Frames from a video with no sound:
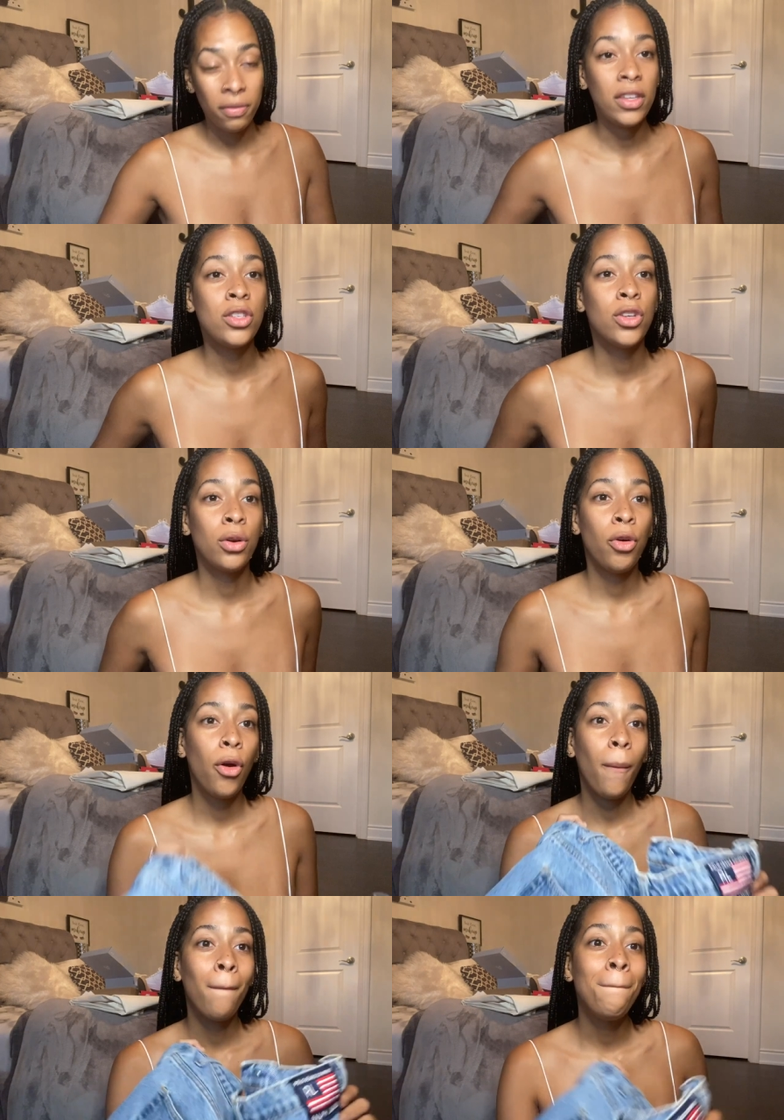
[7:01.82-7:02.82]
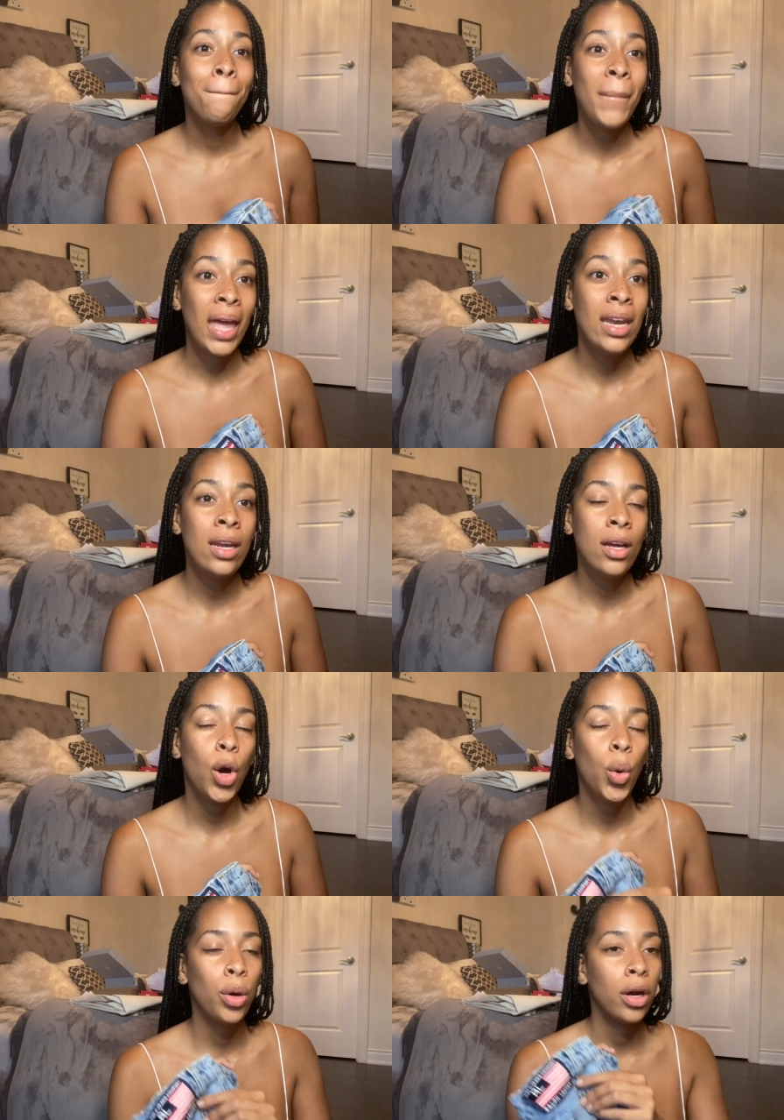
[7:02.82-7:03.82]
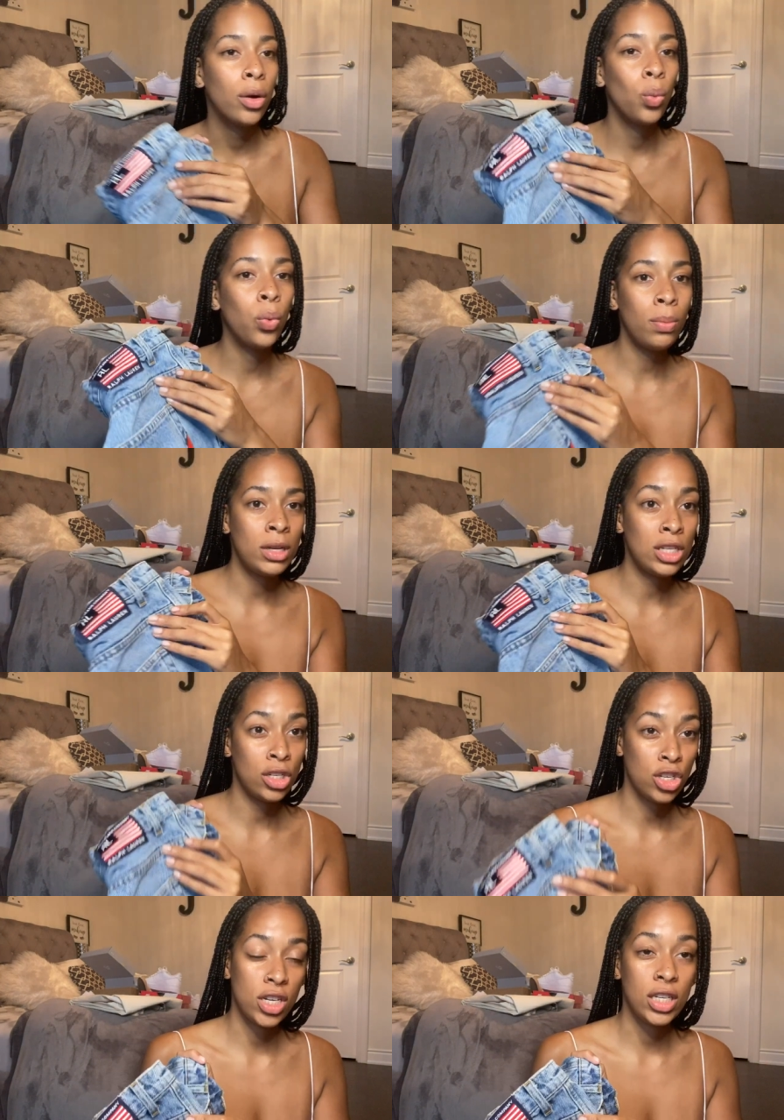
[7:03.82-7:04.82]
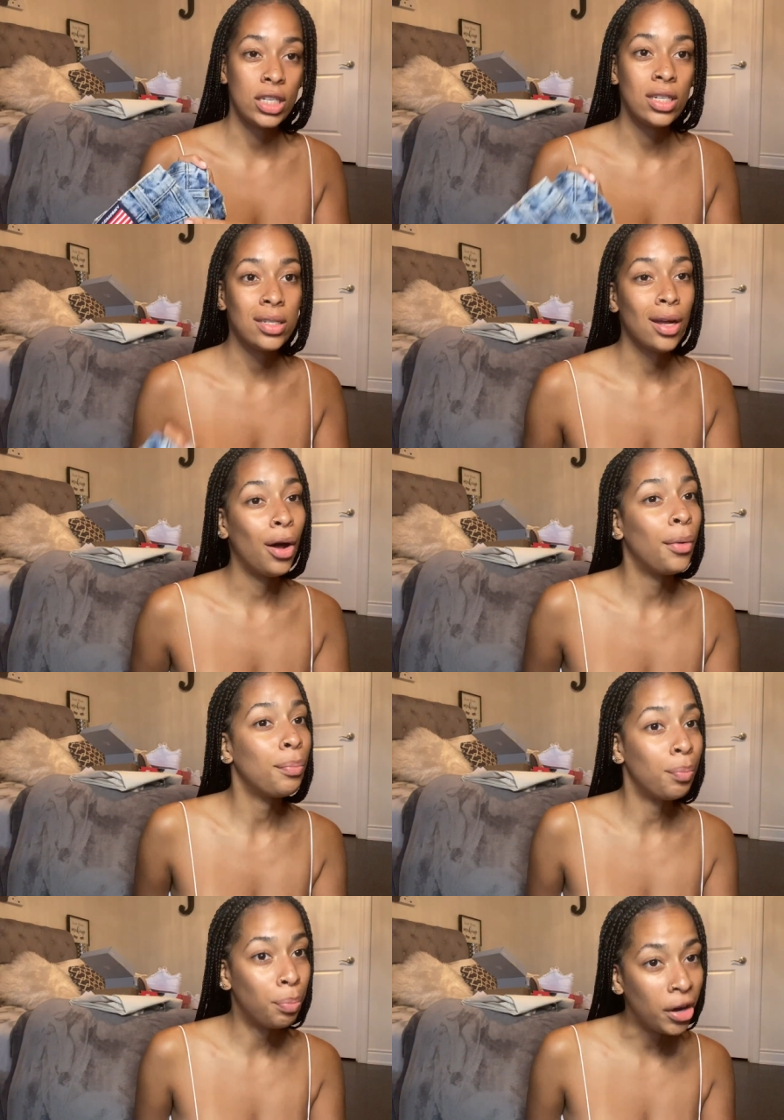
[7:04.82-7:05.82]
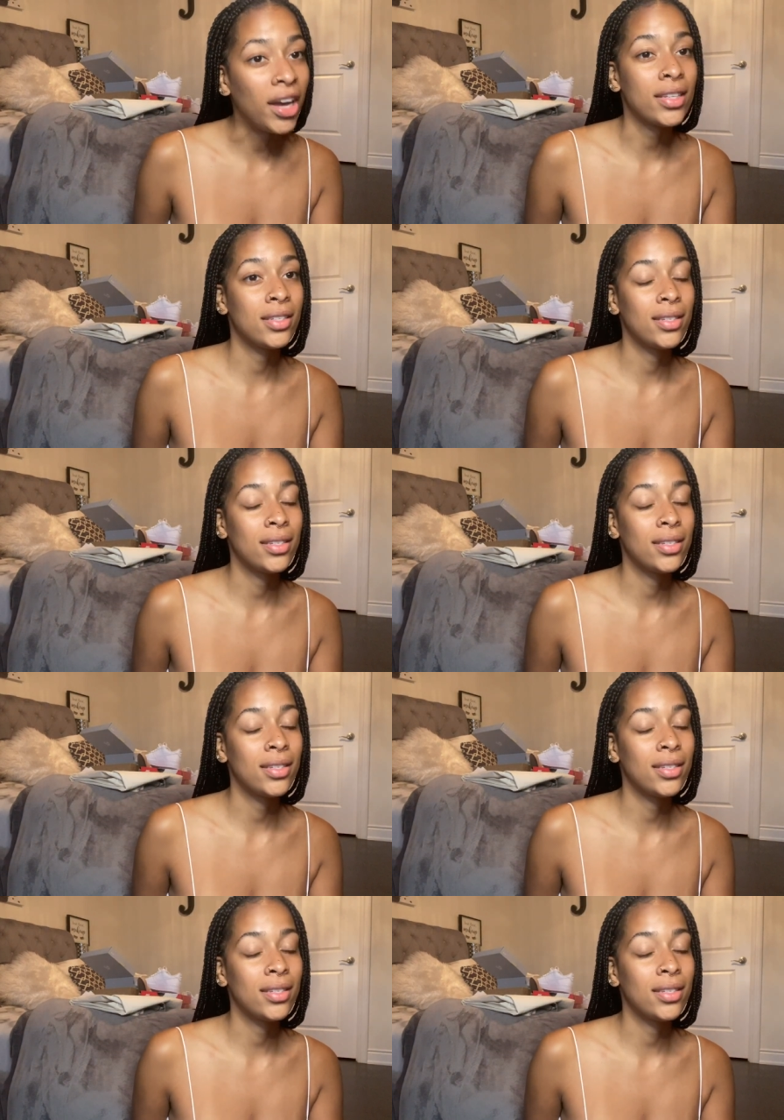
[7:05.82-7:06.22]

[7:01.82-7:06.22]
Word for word: if these are men or women's jeans, but